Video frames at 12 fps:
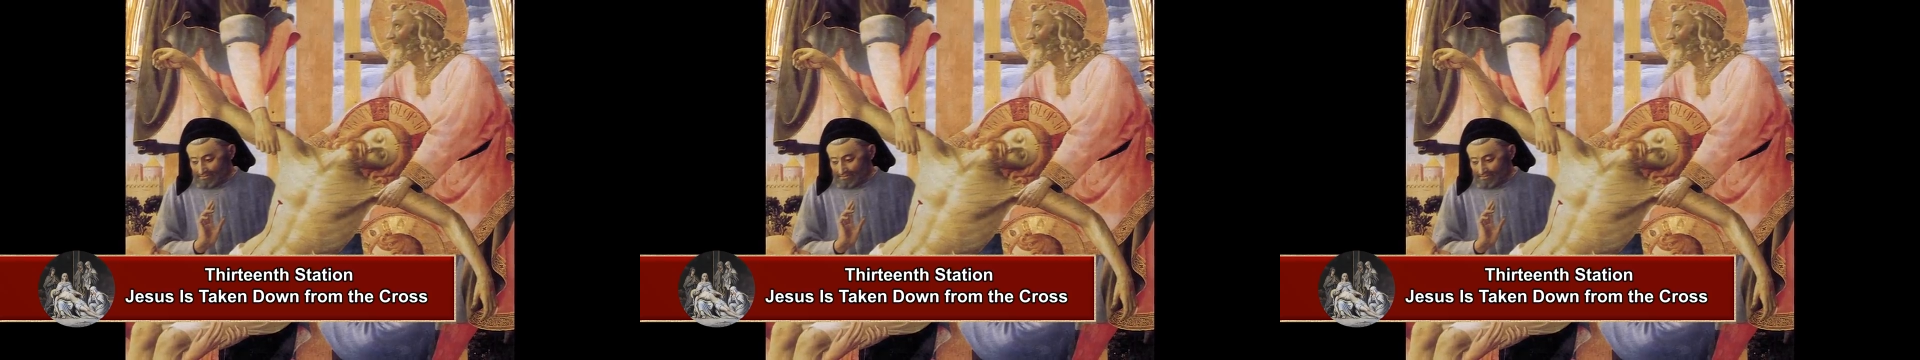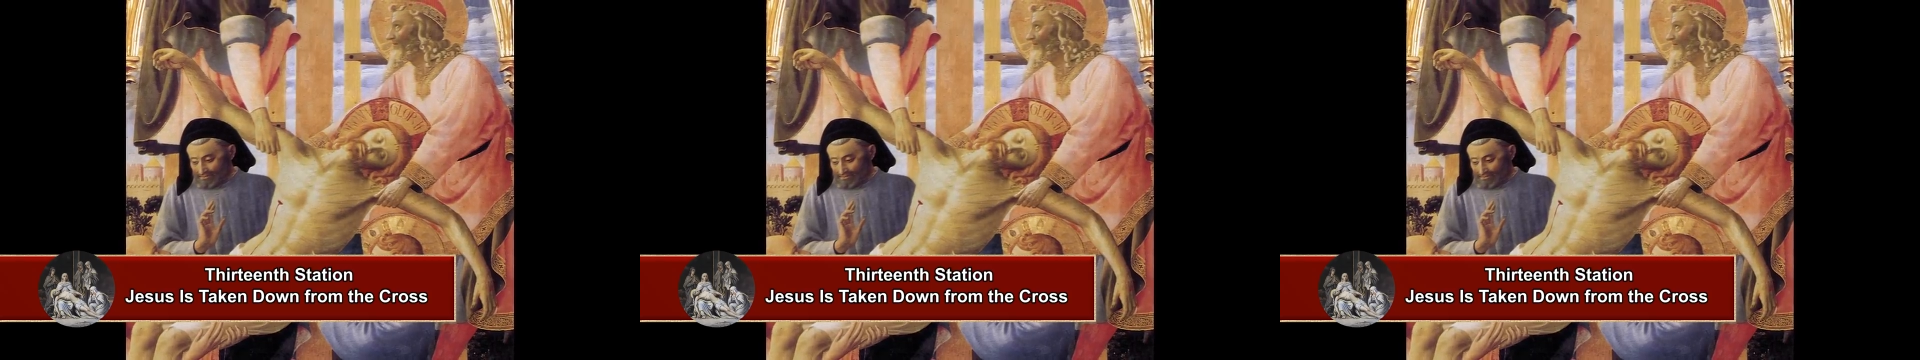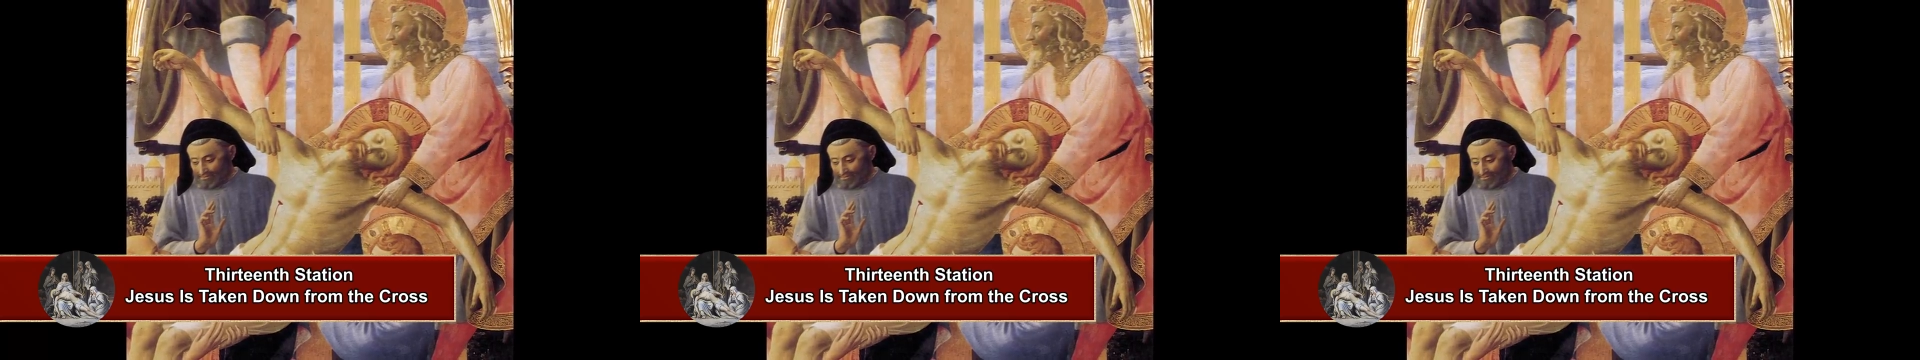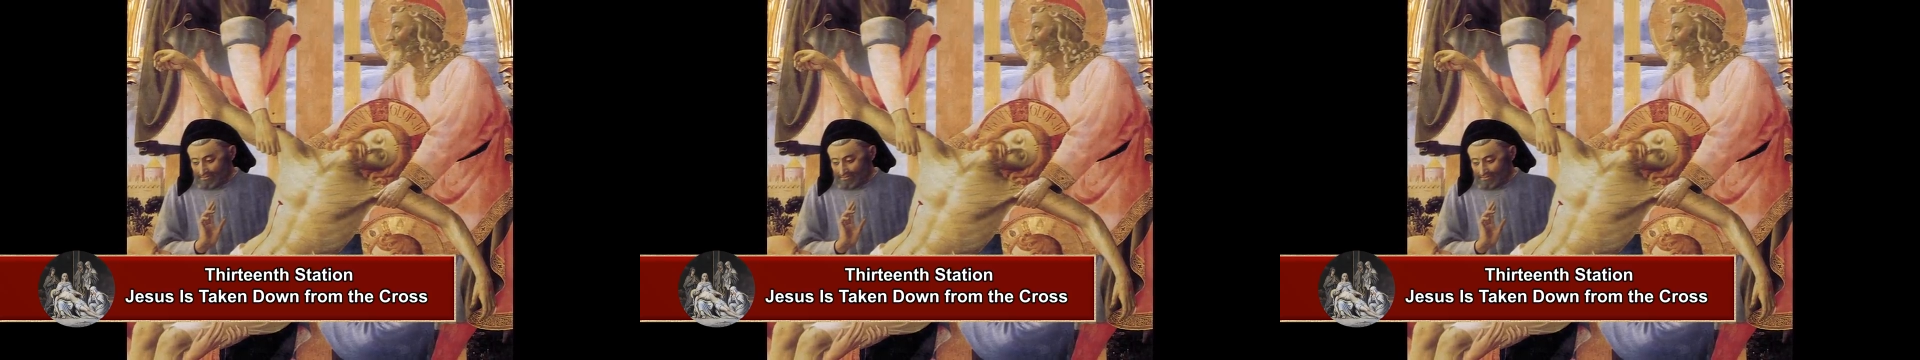
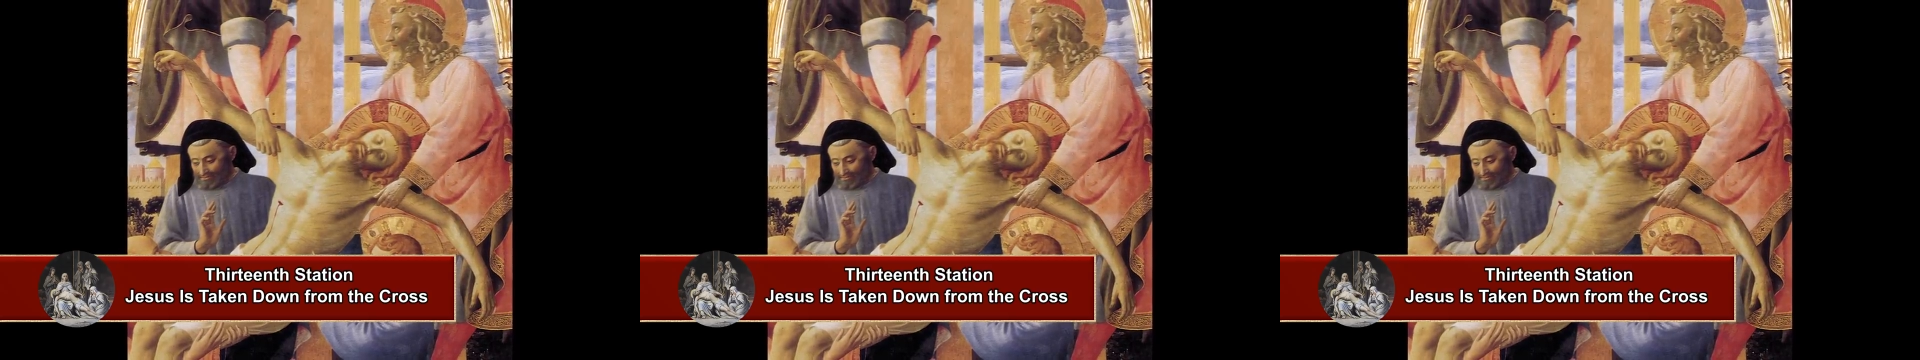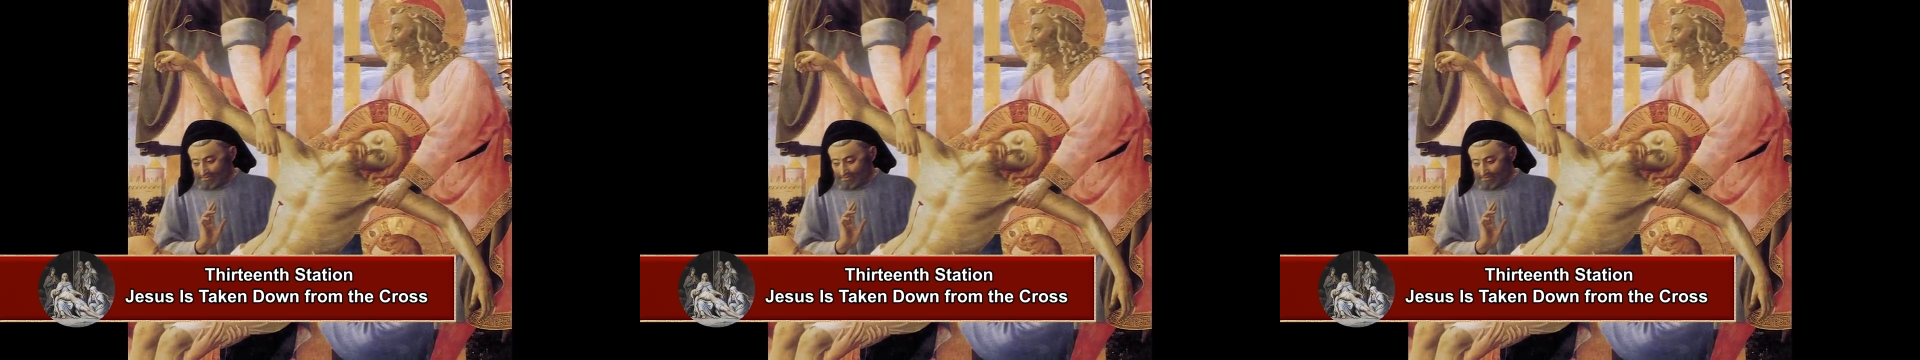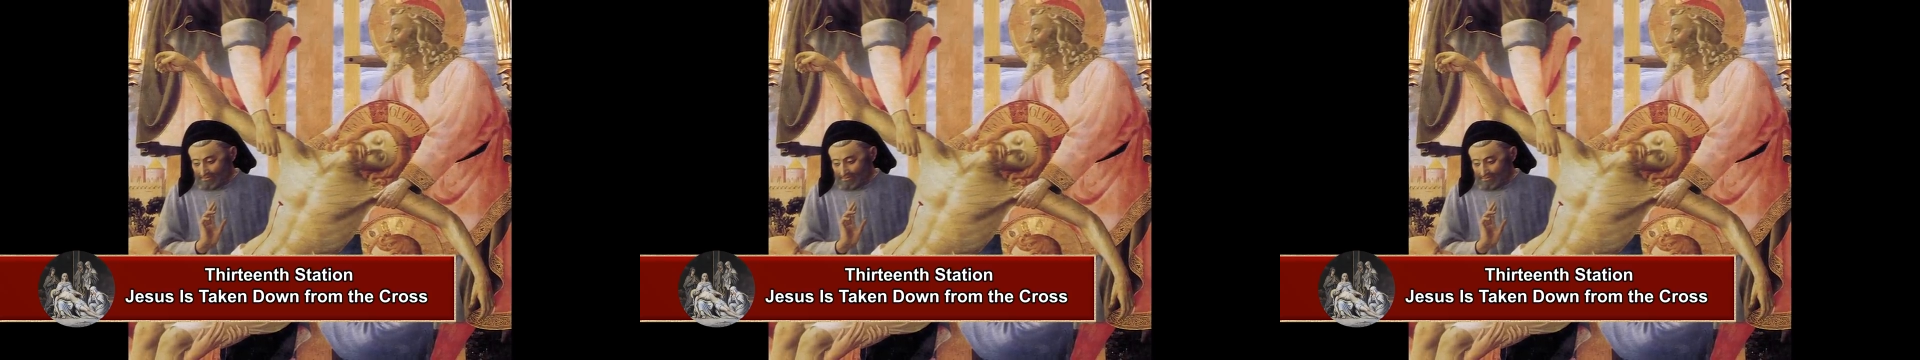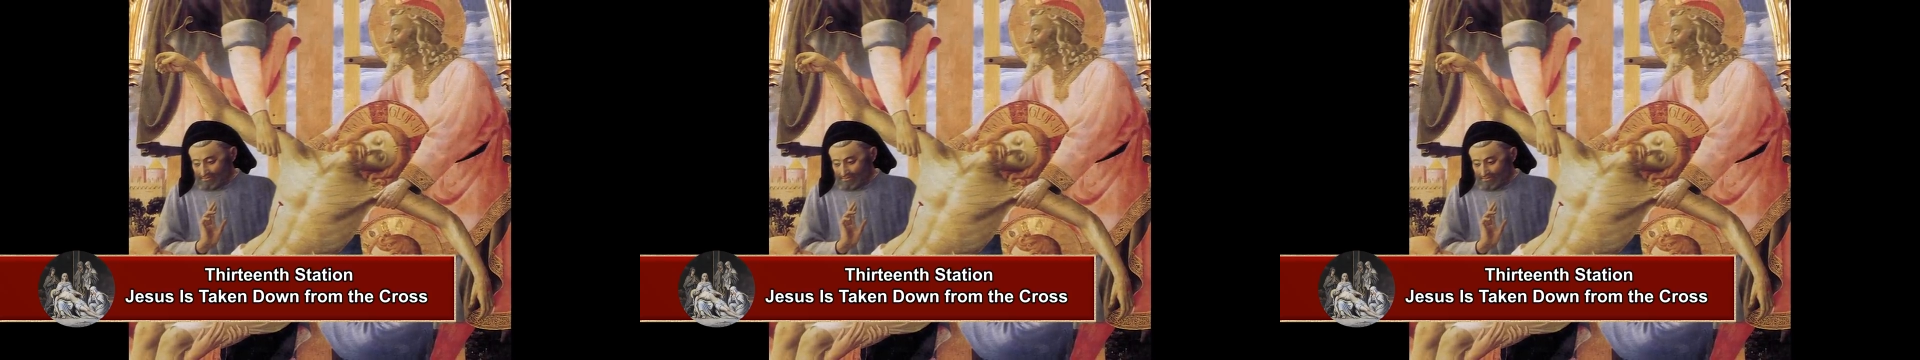
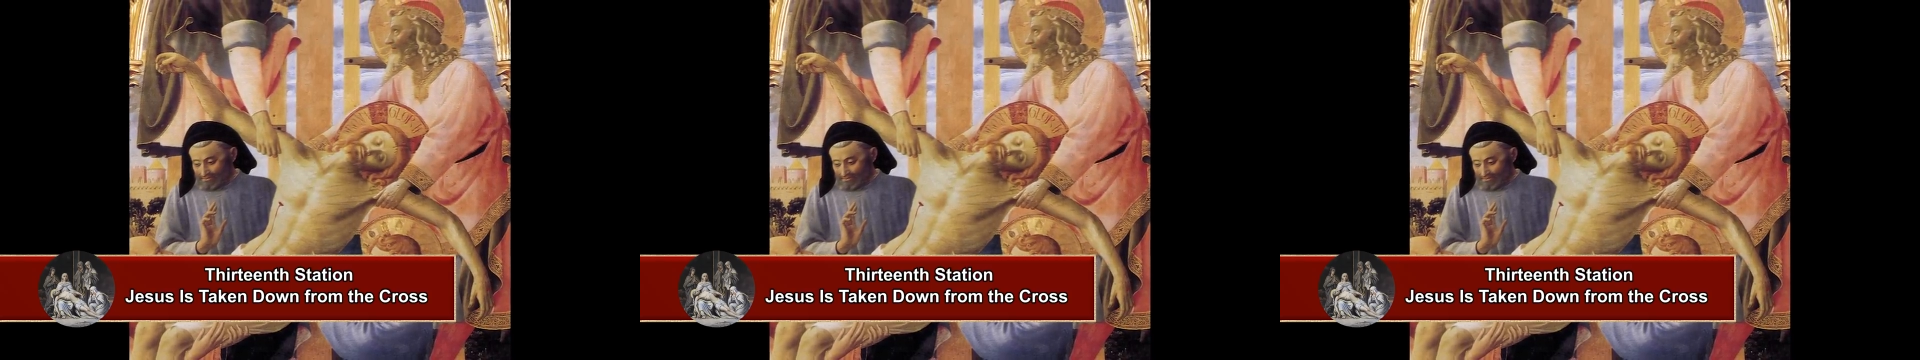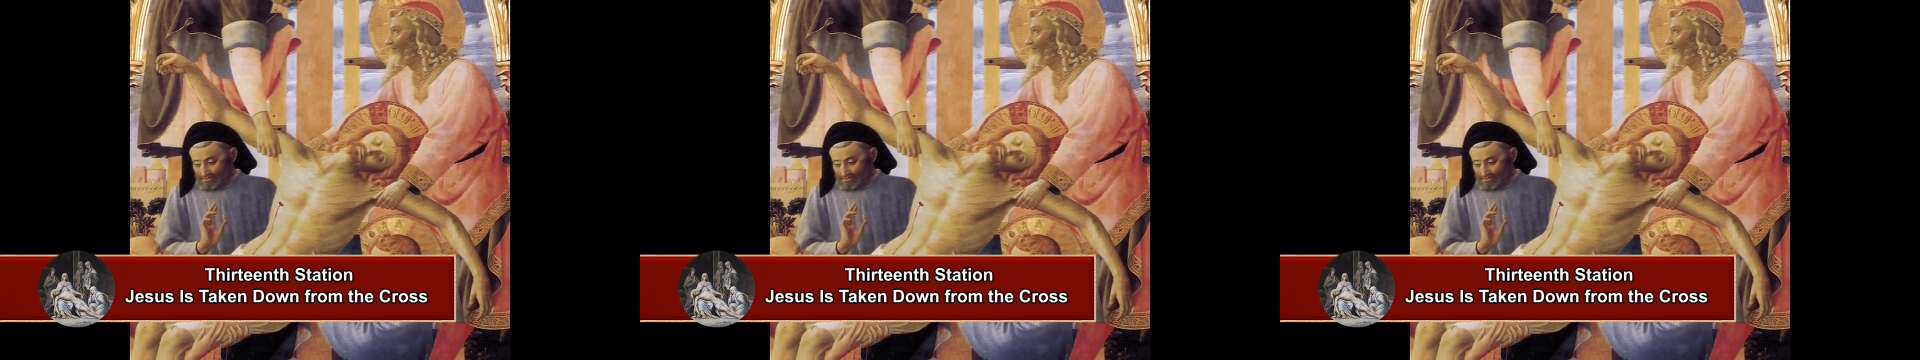(no one is talking)